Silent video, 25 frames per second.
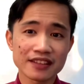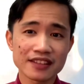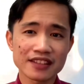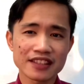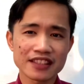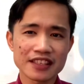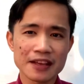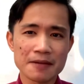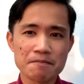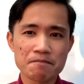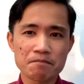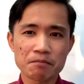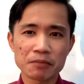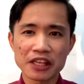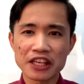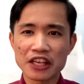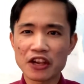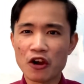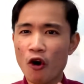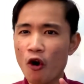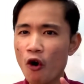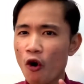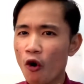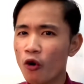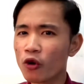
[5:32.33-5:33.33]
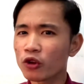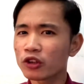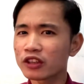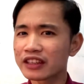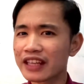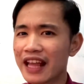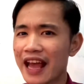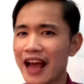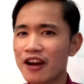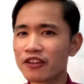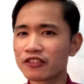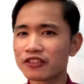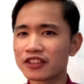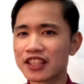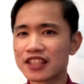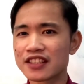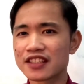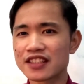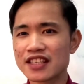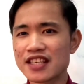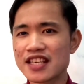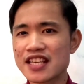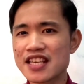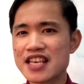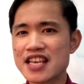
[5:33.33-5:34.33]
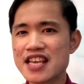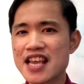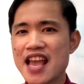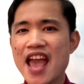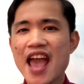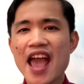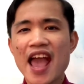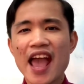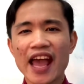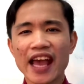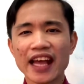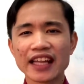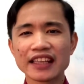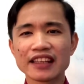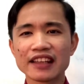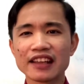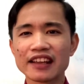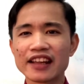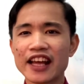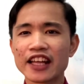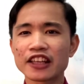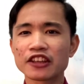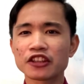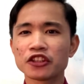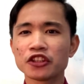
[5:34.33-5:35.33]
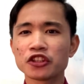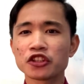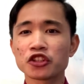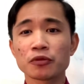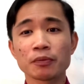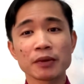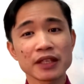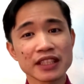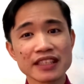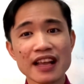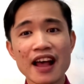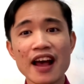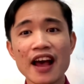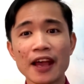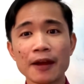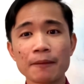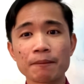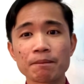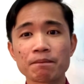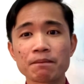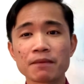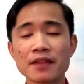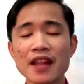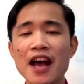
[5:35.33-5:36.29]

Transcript: Simply hold down this key and the letter to be typed.